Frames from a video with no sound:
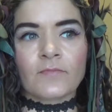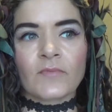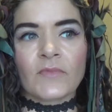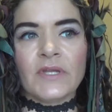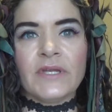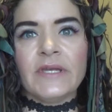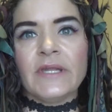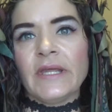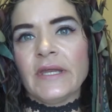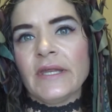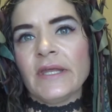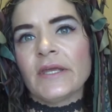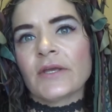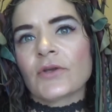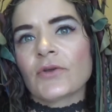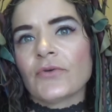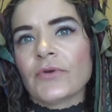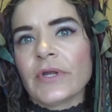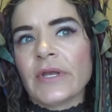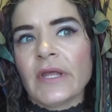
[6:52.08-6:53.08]
needy
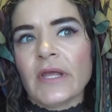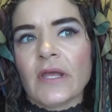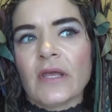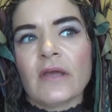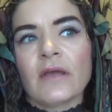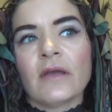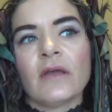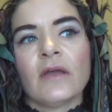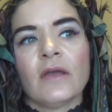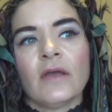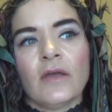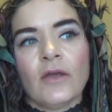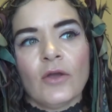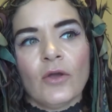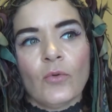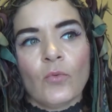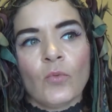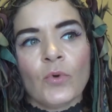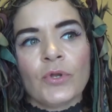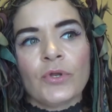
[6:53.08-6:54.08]
and greedy.
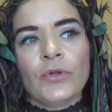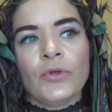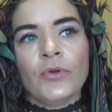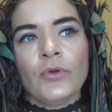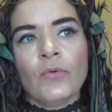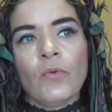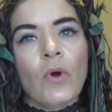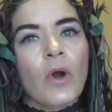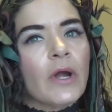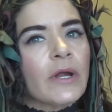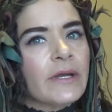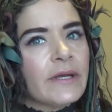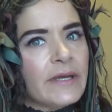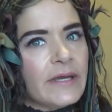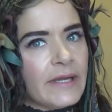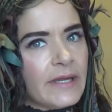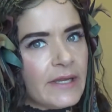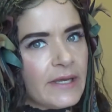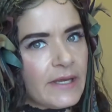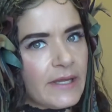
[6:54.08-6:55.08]
When you are
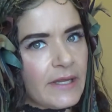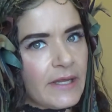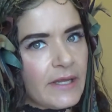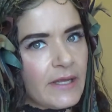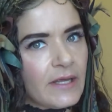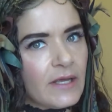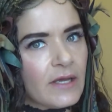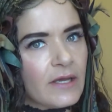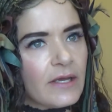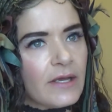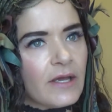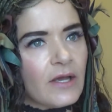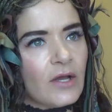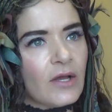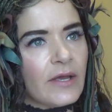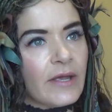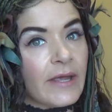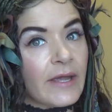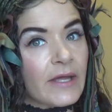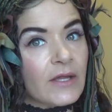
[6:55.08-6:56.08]
needy
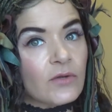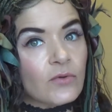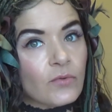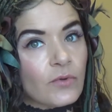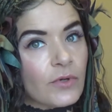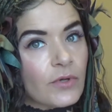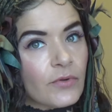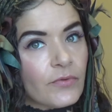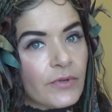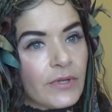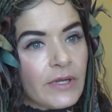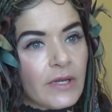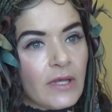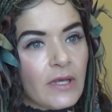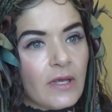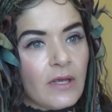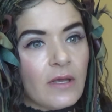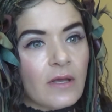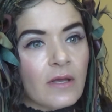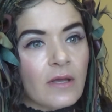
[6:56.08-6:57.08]
and or
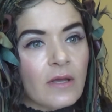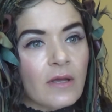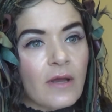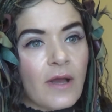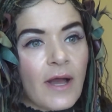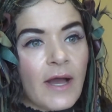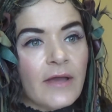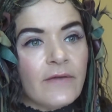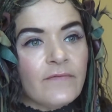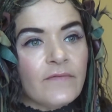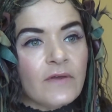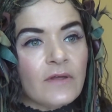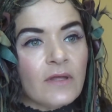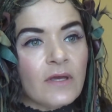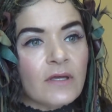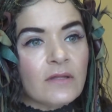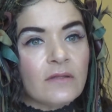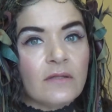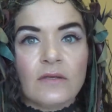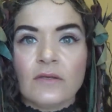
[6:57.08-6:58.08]
greedy, I feel
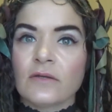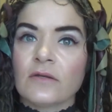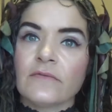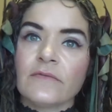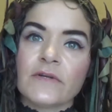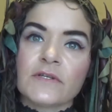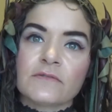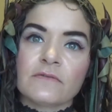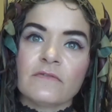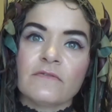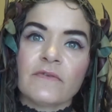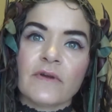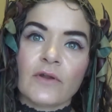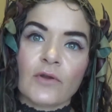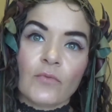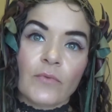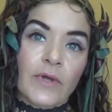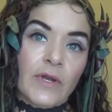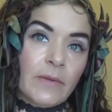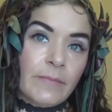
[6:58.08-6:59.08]
like the universe will find
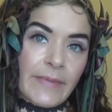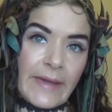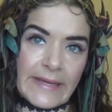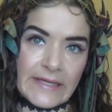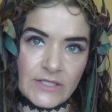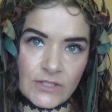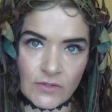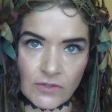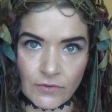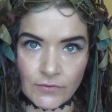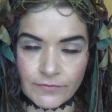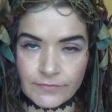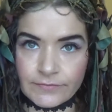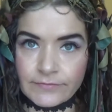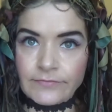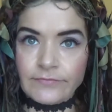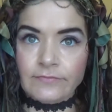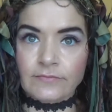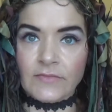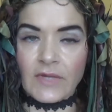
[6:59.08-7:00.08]
a way to bite you.
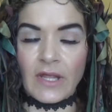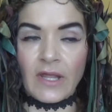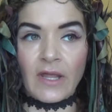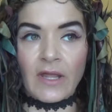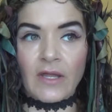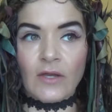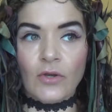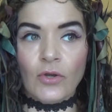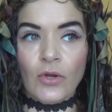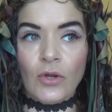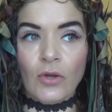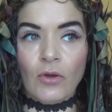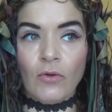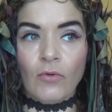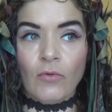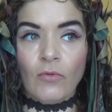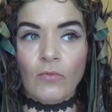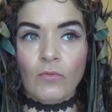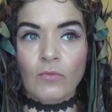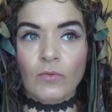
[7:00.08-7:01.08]
And
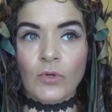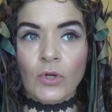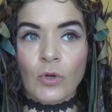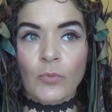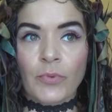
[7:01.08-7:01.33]
no